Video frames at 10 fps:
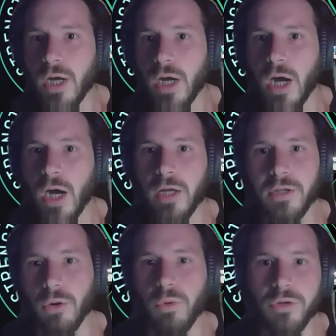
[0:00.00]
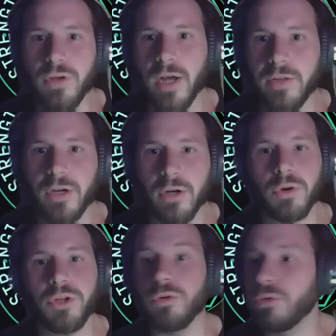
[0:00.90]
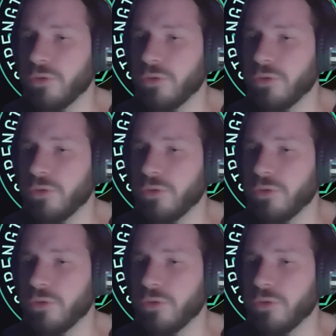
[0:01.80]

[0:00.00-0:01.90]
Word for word: Uh, you know, when you got in there, were you